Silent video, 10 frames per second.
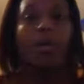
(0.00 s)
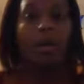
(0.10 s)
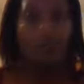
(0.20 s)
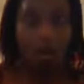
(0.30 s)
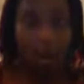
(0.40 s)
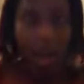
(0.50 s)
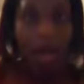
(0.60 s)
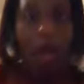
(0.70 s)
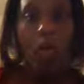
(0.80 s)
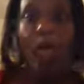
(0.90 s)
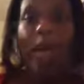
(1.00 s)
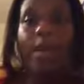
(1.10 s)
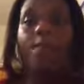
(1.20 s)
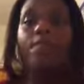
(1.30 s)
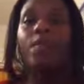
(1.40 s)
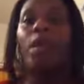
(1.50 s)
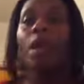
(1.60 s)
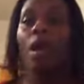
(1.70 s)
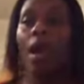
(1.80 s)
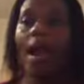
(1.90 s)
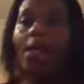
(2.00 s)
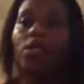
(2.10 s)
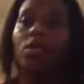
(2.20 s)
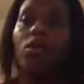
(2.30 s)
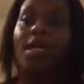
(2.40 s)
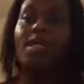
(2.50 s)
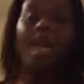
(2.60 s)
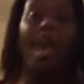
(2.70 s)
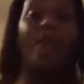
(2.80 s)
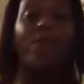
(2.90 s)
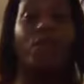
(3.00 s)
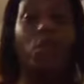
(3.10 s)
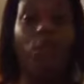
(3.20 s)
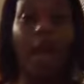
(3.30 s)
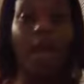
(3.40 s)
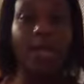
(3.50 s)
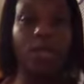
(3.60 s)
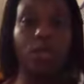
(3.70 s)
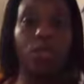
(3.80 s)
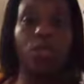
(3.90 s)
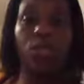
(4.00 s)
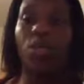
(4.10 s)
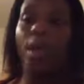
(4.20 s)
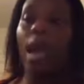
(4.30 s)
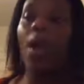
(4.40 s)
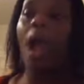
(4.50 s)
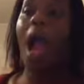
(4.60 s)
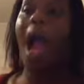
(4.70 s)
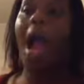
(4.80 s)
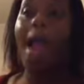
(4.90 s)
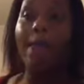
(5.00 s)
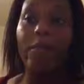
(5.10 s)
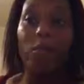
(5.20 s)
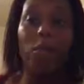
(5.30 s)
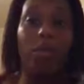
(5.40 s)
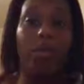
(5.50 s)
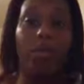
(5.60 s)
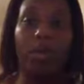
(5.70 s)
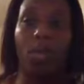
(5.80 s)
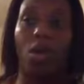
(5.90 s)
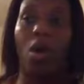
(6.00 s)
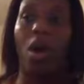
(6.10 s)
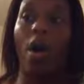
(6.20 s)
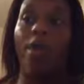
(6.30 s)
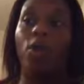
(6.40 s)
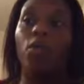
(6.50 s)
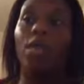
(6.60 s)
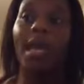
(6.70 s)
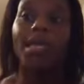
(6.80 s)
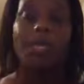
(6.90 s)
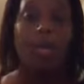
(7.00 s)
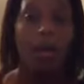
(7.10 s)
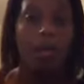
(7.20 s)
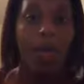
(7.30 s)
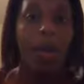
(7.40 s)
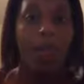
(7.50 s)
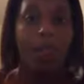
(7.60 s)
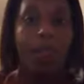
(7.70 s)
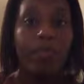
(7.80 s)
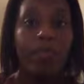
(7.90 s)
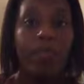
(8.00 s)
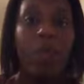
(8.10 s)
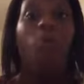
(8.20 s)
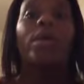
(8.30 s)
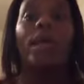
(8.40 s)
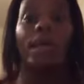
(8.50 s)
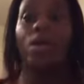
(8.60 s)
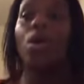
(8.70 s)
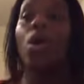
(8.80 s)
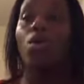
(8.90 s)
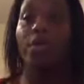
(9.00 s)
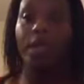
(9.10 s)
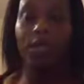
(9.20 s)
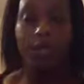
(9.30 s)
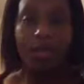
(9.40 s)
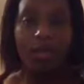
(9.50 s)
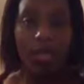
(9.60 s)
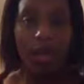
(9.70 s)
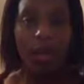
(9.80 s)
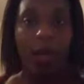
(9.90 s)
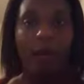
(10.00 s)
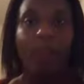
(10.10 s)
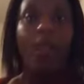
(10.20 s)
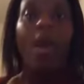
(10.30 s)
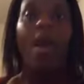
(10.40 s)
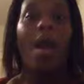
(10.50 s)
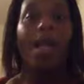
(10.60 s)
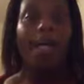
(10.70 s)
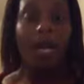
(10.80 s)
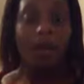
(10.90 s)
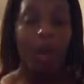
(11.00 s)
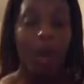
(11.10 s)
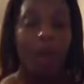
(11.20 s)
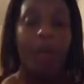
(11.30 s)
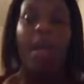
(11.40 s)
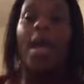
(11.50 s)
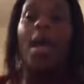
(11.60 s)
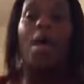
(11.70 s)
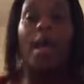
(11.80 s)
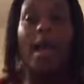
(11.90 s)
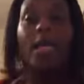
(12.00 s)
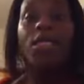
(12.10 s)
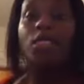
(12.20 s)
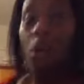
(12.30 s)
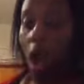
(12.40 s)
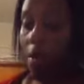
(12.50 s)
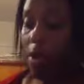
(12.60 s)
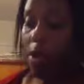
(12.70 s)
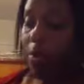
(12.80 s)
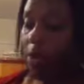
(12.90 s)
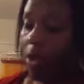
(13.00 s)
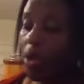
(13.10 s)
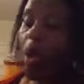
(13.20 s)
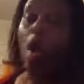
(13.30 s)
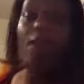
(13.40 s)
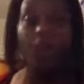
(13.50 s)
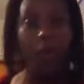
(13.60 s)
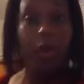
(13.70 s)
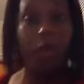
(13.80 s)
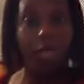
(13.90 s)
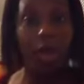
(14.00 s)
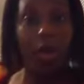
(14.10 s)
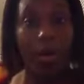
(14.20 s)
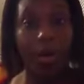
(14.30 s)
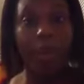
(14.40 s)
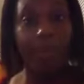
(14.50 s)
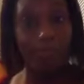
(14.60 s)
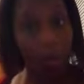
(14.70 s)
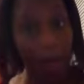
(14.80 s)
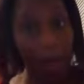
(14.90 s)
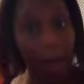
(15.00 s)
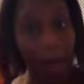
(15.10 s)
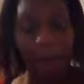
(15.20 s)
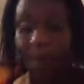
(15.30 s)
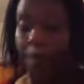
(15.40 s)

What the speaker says: All right, okay. All right, so let's have you guys do it. So now I'm going to pull a card. Who would like to come up? Okay, good, Sarah. All right, come up. All right, so I'm going to pull a card for you, Sarah. Okay.